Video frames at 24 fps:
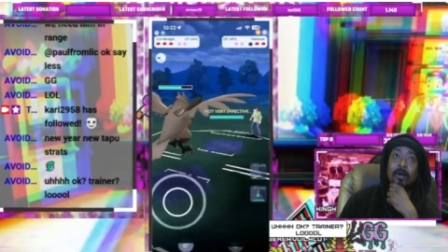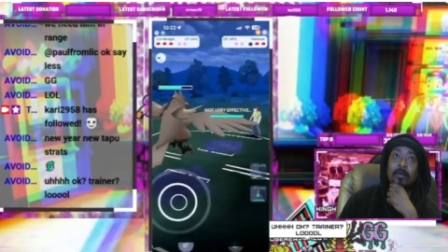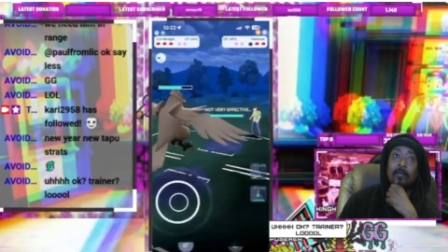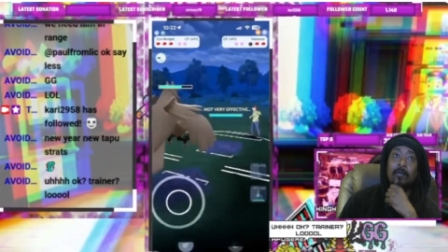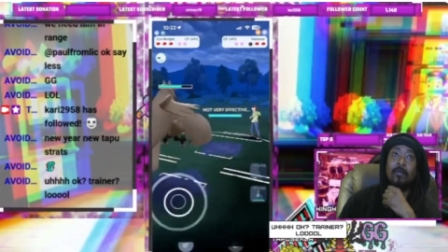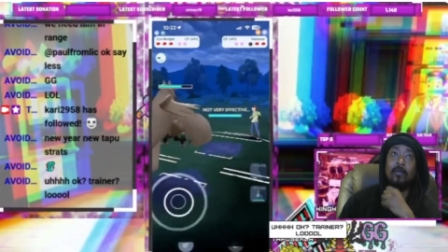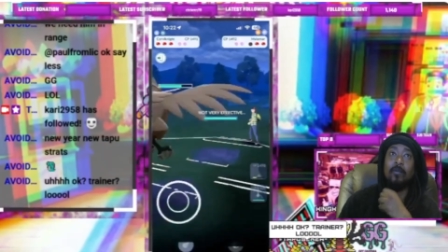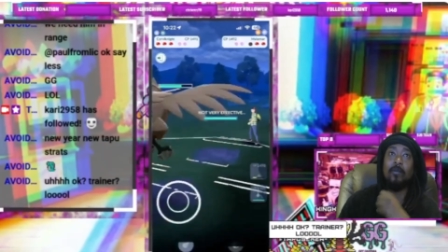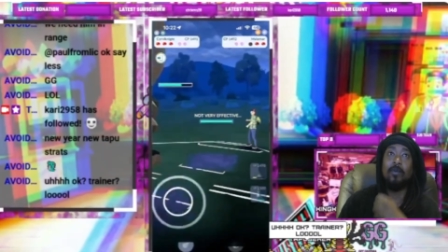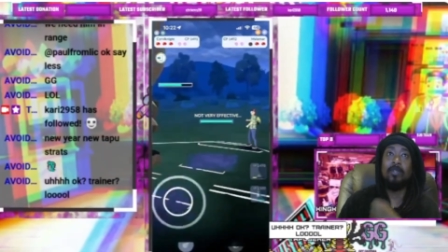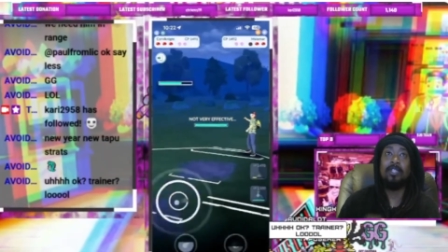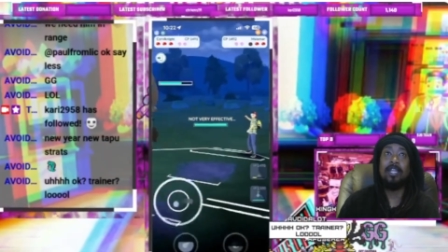
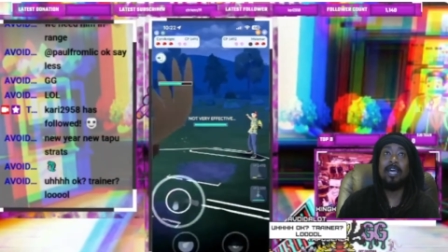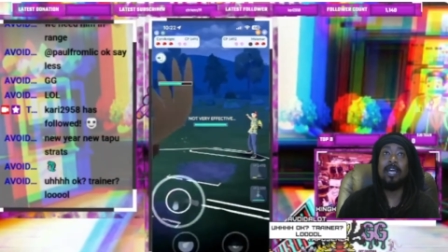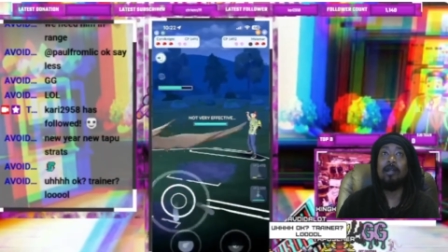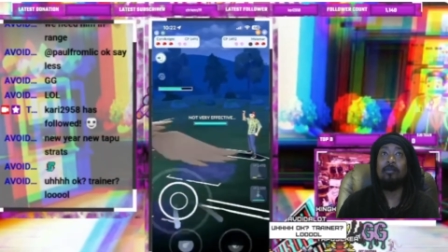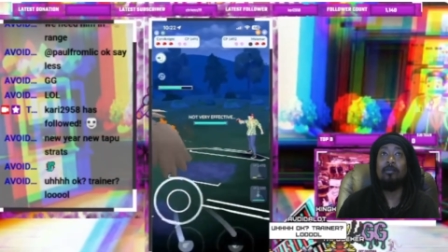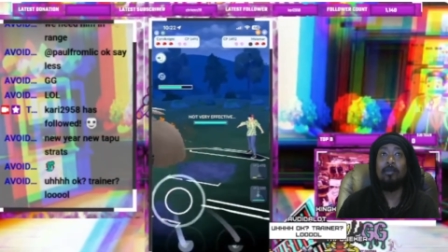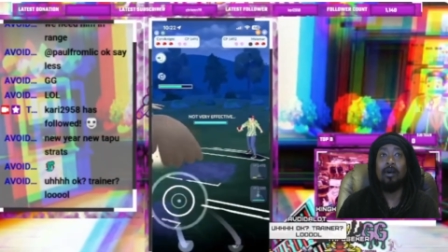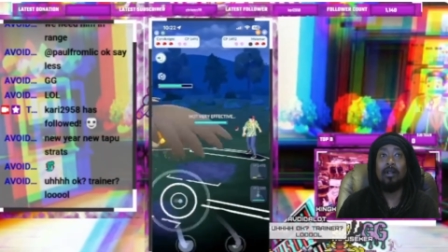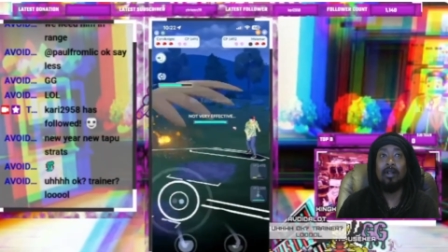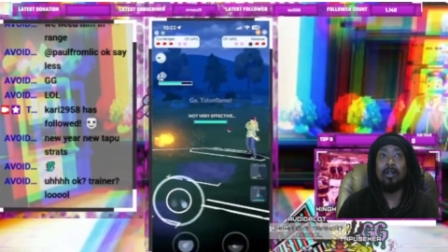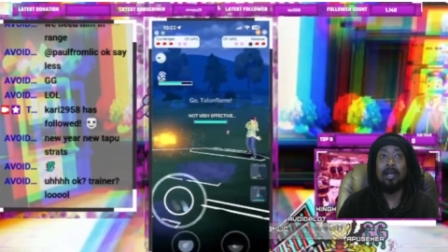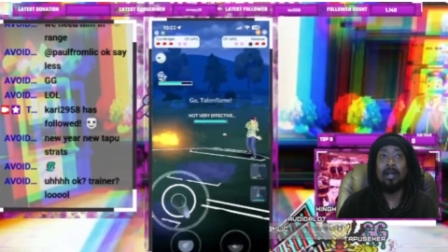with that
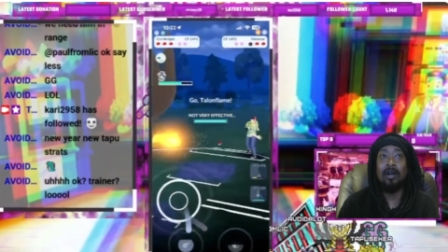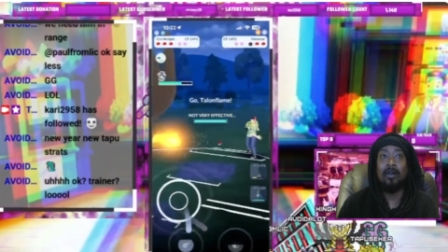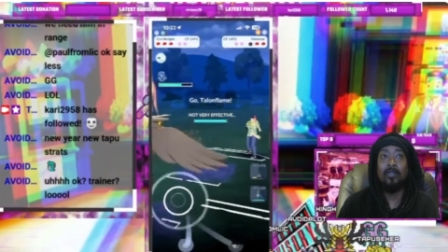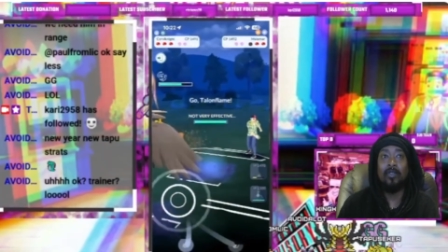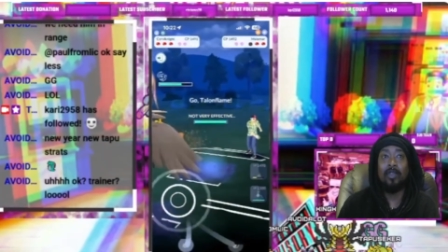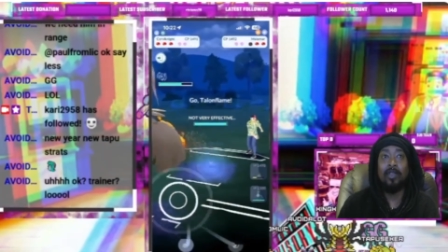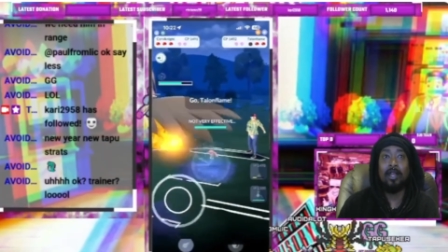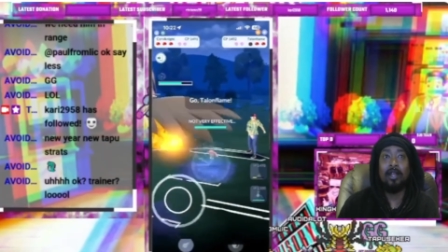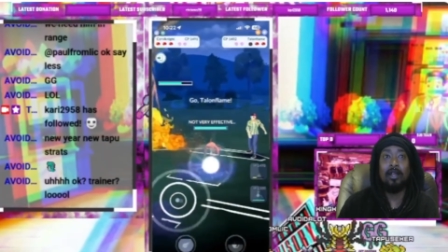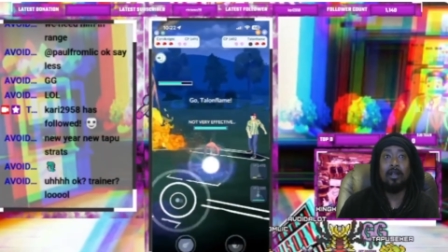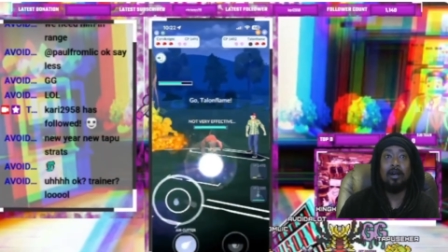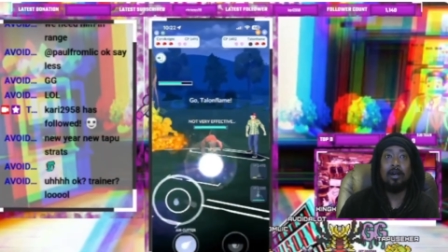amount of health,
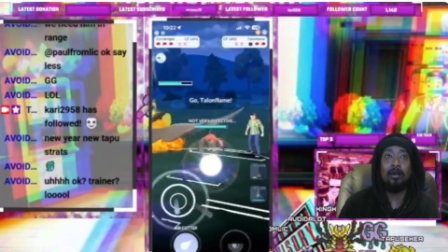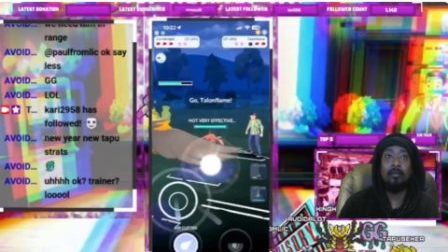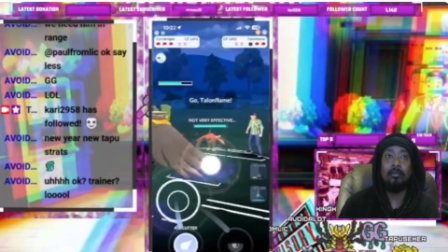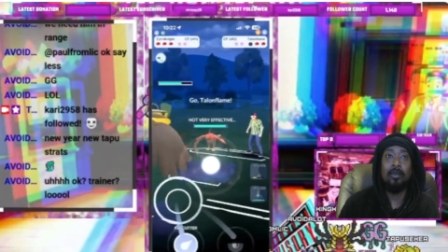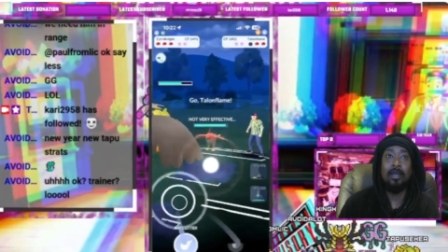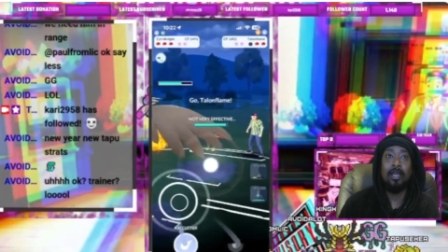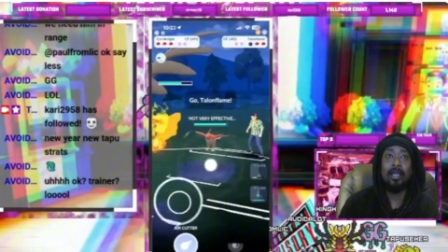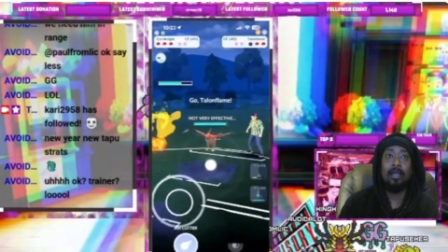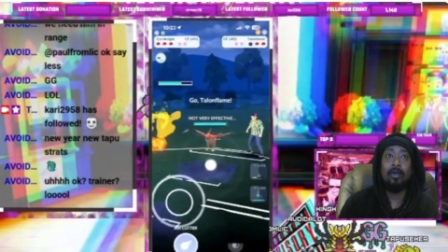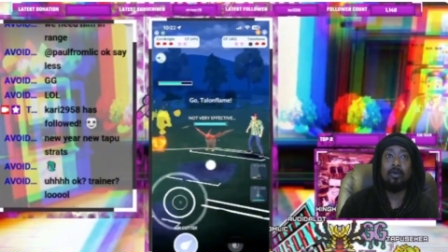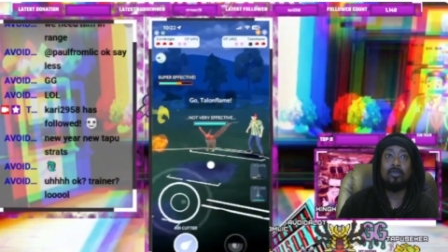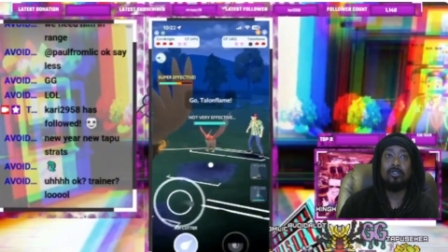
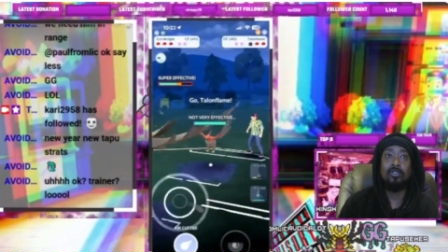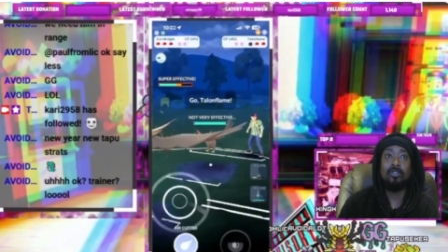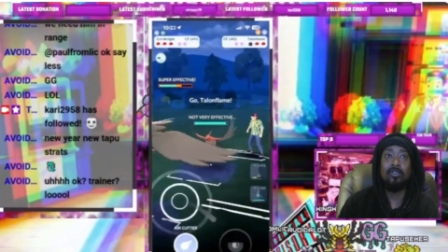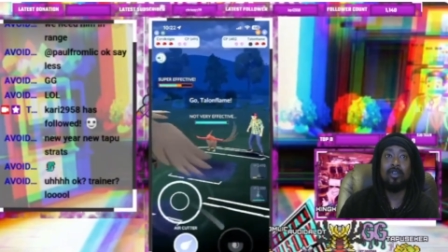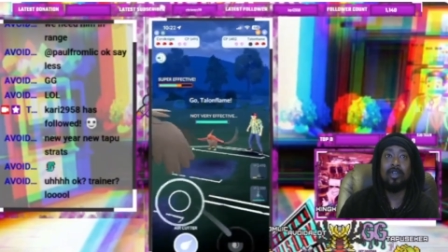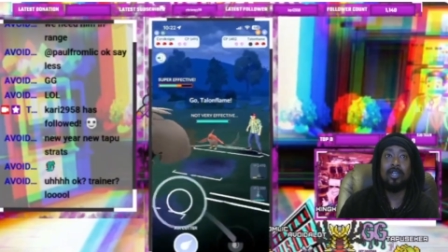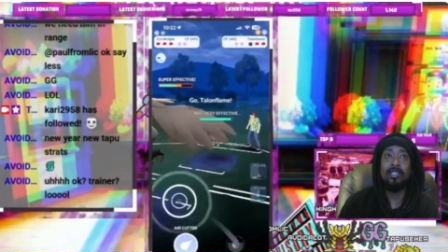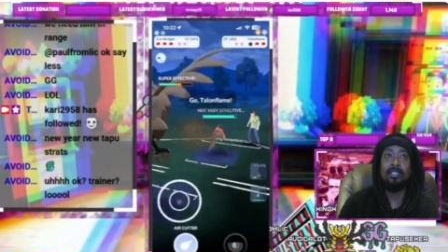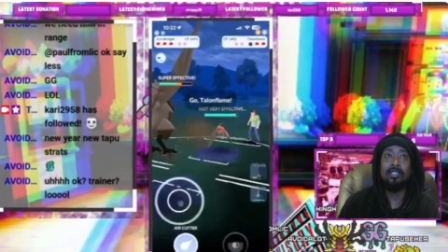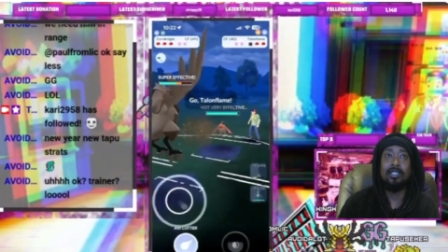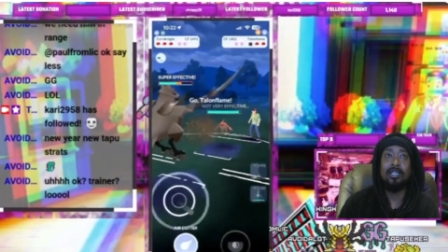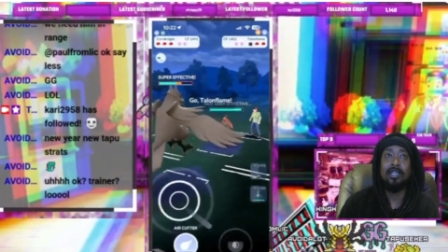it goes
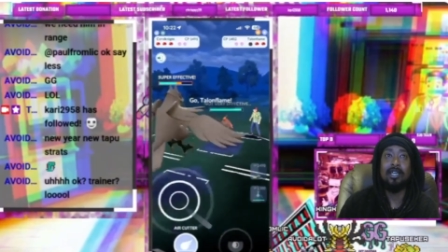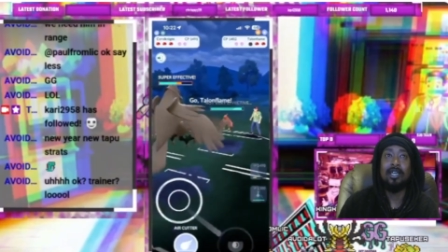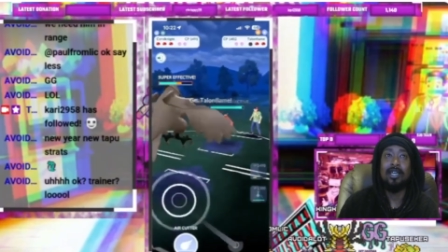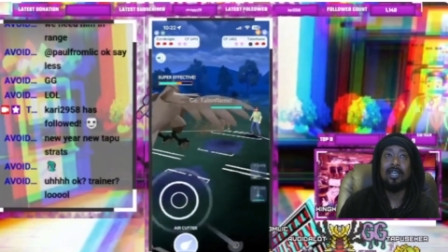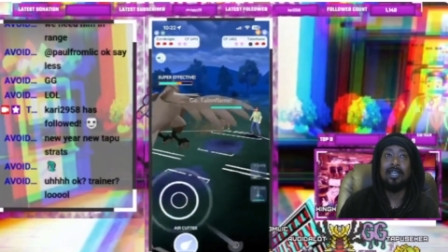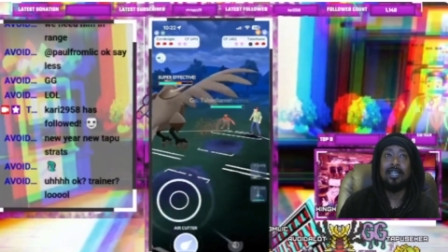crazy.